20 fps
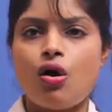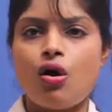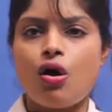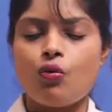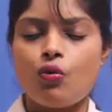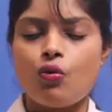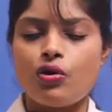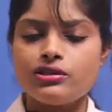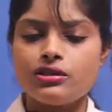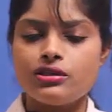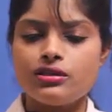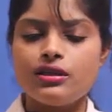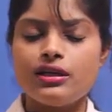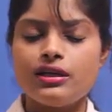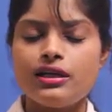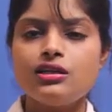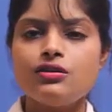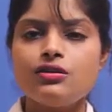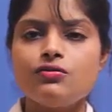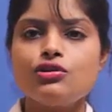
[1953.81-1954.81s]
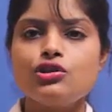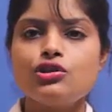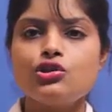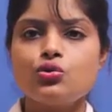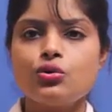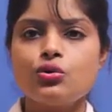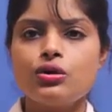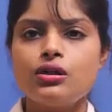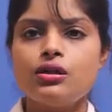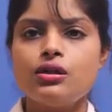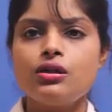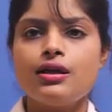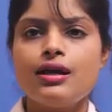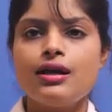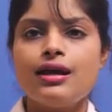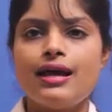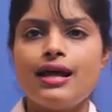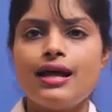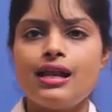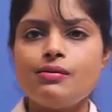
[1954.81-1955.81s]
or what are the individual
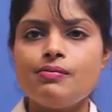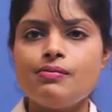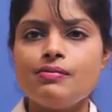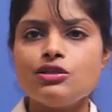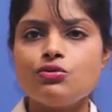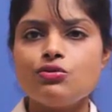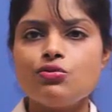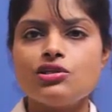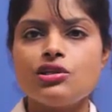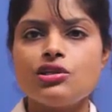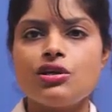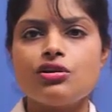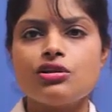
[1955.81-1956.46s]
elements which are